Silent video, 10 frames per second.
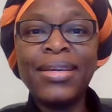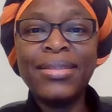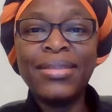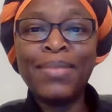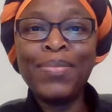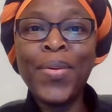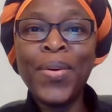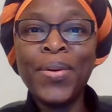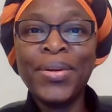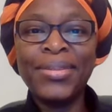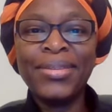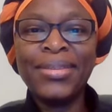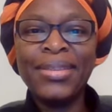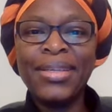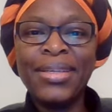it's the poor,
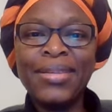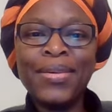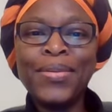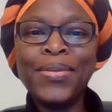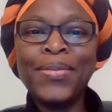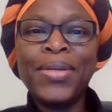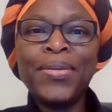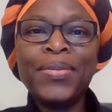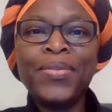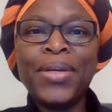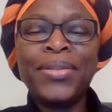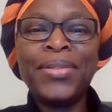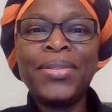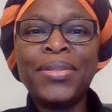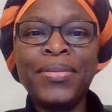those who are not
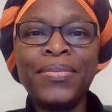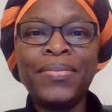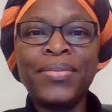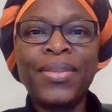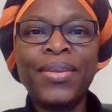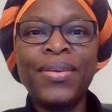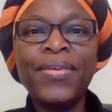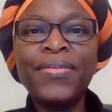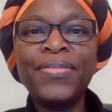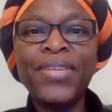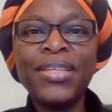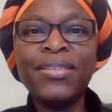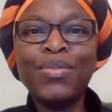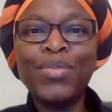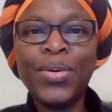well-to-do, who feel
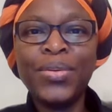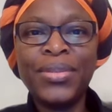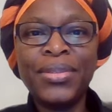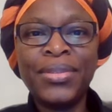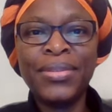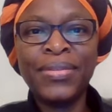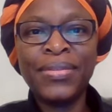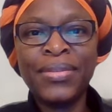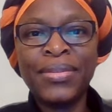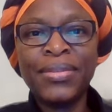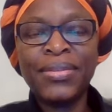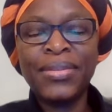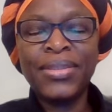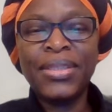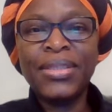it the most.
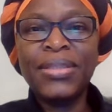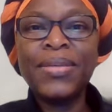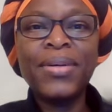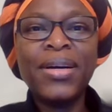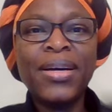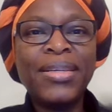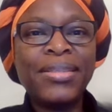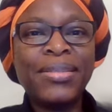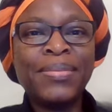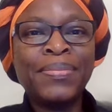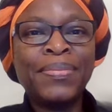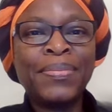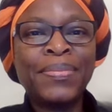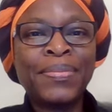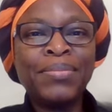So guys,
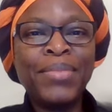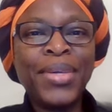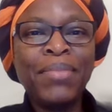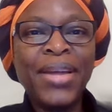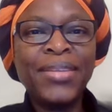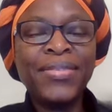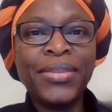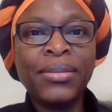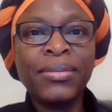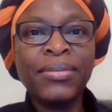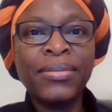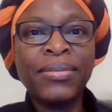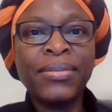be mindful.